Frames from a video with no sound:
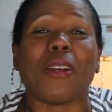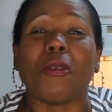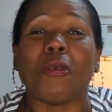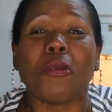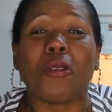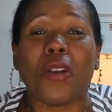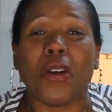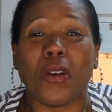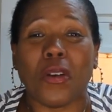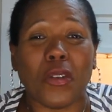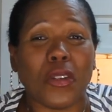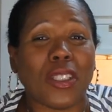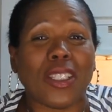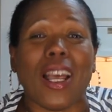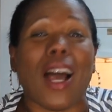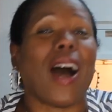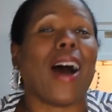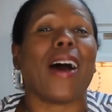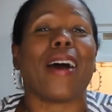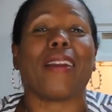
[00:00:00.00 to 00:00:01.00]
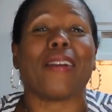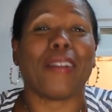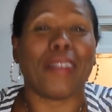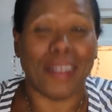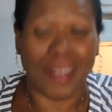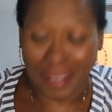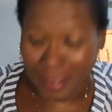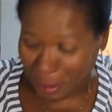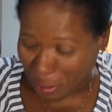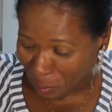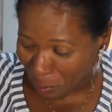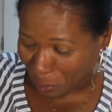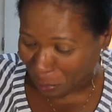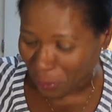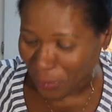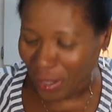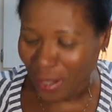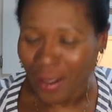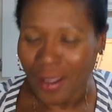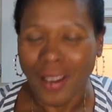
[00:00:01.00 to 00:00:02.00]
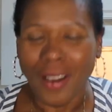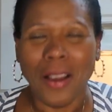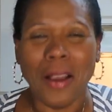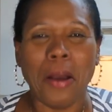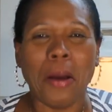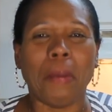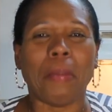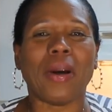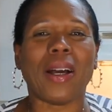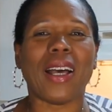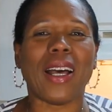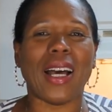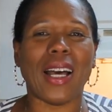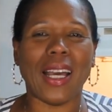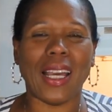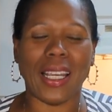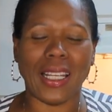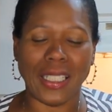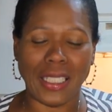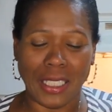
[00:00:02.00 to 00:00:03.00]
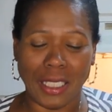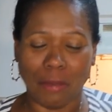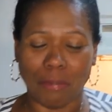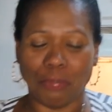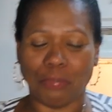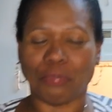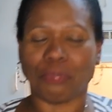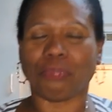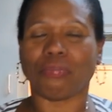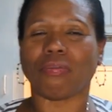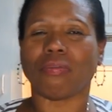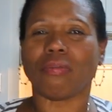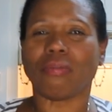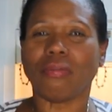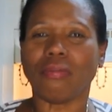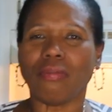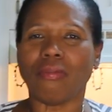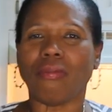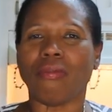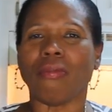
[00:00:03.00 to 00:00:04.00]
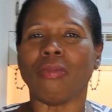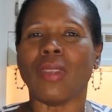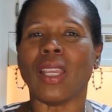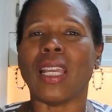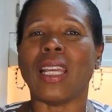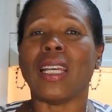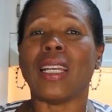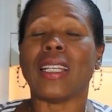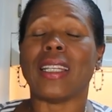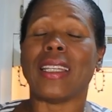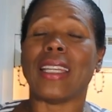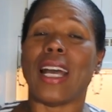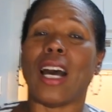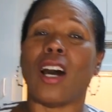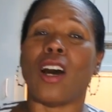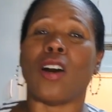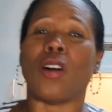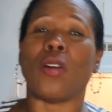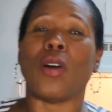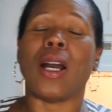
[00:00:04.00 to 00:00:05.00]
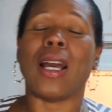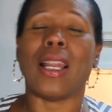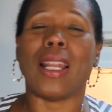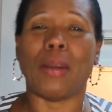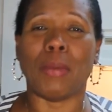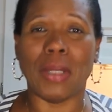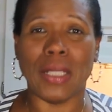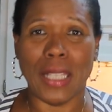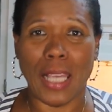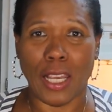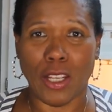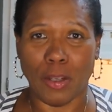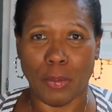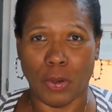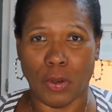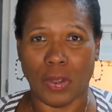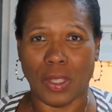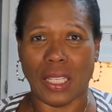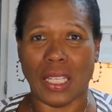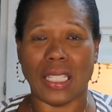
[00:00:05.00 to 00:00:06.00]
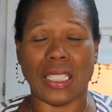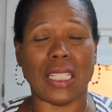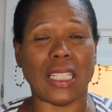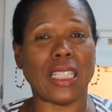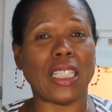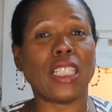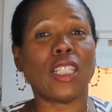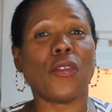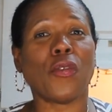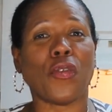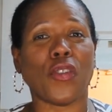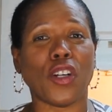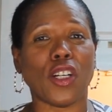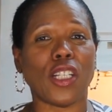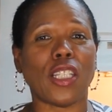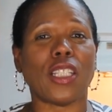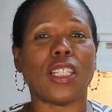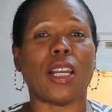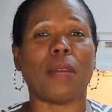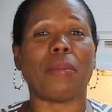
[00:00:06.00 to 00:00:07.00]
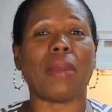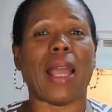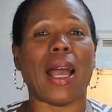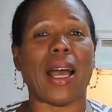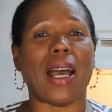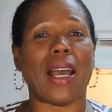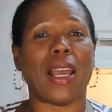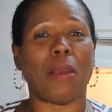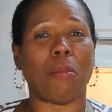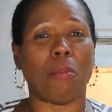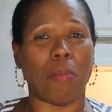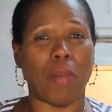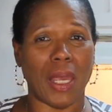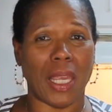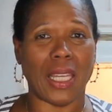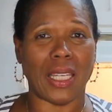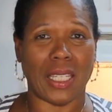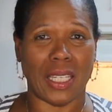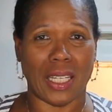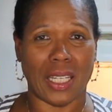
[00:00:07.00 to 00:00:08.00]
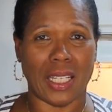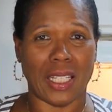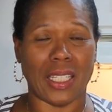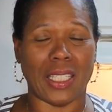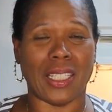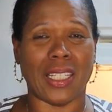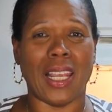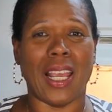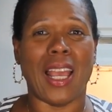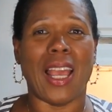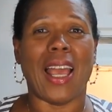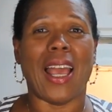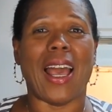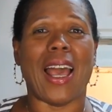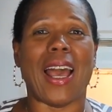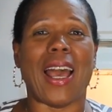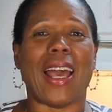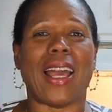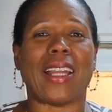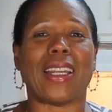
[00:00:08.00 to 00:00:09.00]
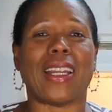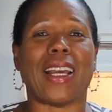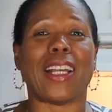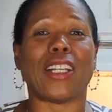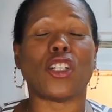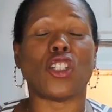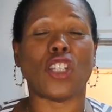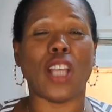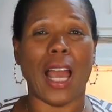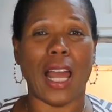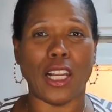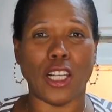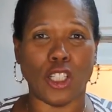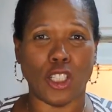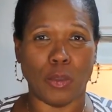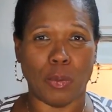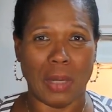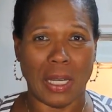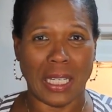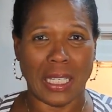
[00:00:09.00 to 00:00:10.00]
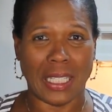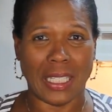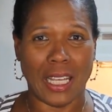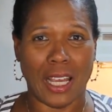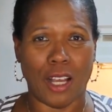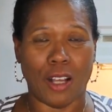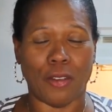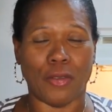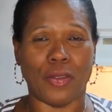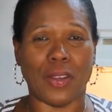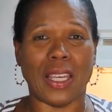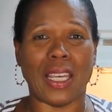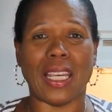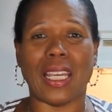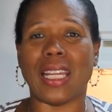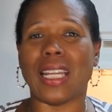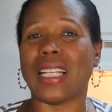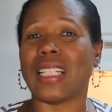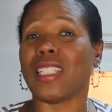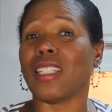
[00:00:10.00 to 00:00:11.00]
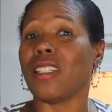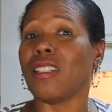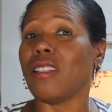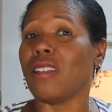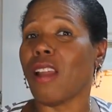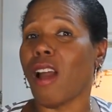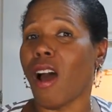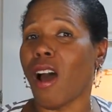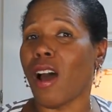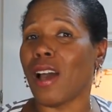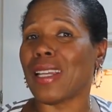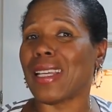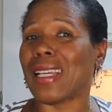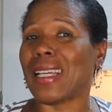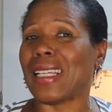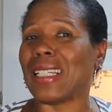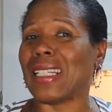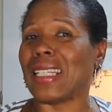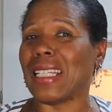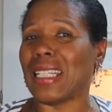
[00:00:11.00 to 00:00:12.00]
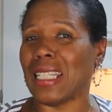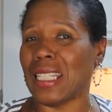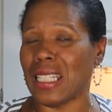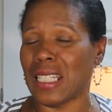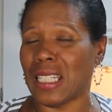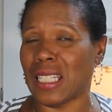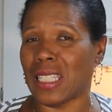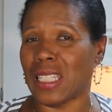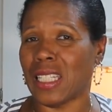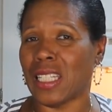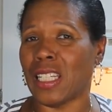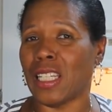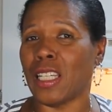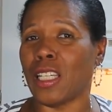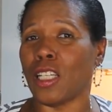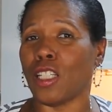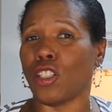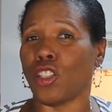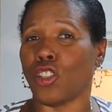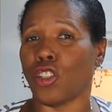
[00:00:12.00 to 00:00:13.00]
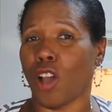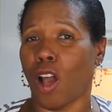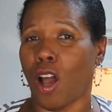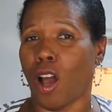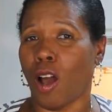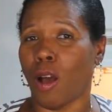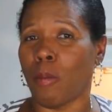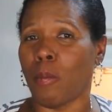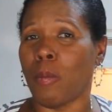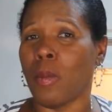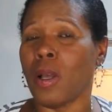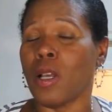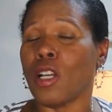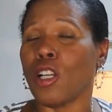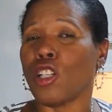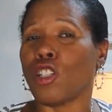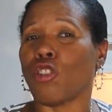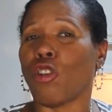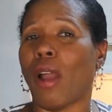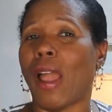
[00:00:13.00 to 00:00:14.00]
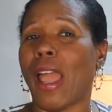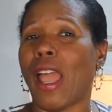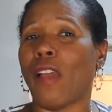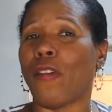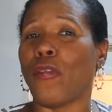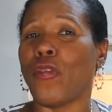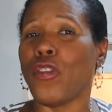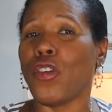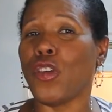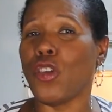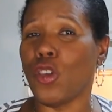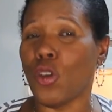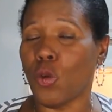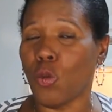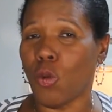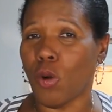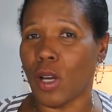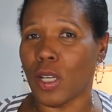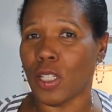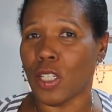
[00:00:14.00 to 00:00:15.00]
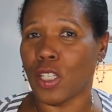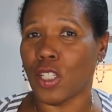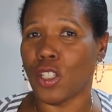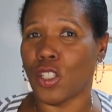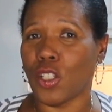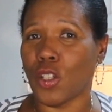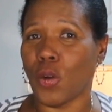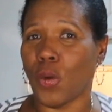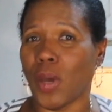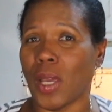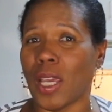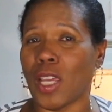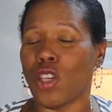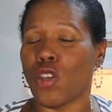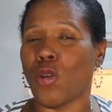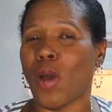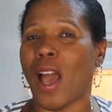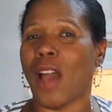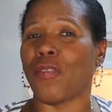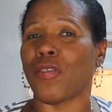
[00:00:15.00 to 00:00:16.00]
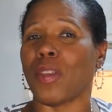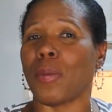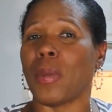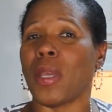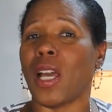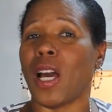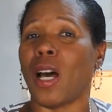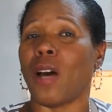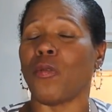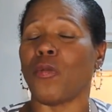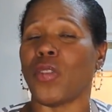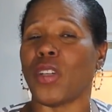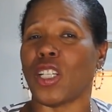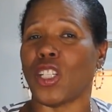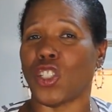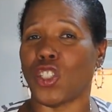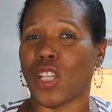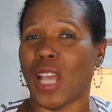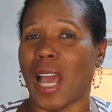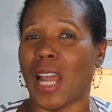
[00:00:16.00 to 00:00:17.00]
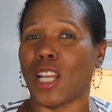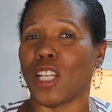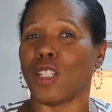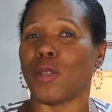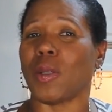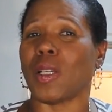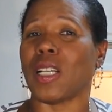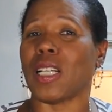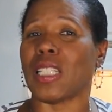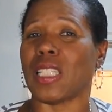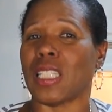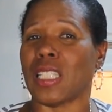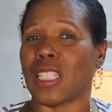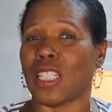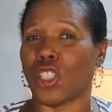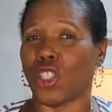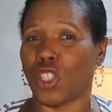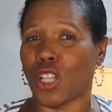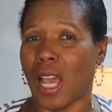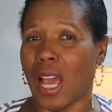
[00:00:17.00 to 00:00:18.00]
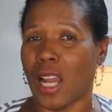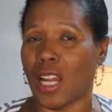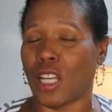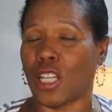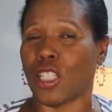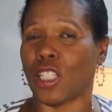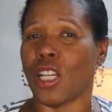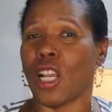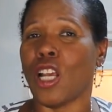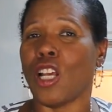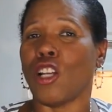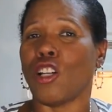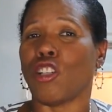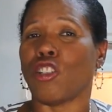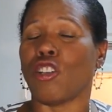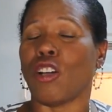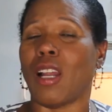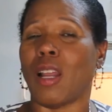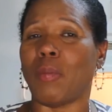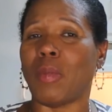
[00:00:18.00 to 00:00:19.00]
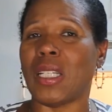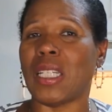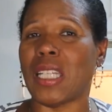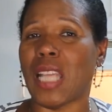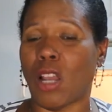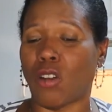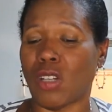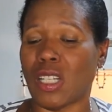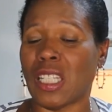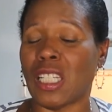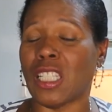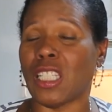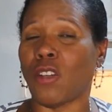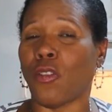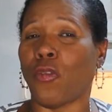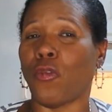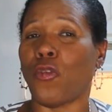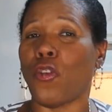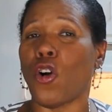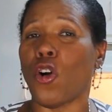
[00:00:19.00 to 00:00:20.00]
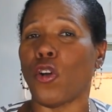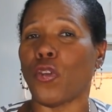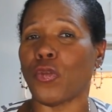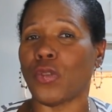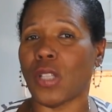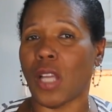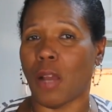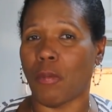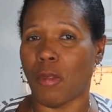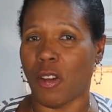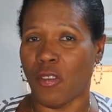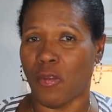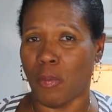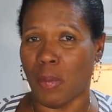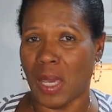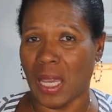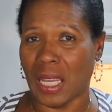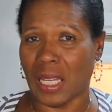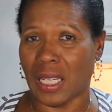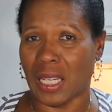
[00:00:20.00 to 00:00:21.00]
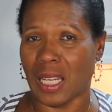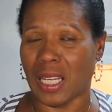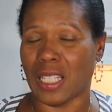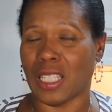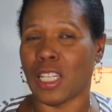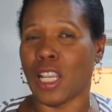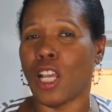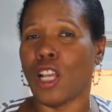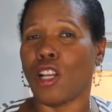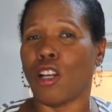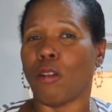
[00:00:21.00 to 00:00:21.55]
Who knows? I don't know. But guys, now let me tell you about this. This is the first time that I made this, and I challenged myself. It is not an easy job. So if you want to do it, you have to be up for the challenge, because it's a challenge. So let me tell you, this is the fourth time I've made this.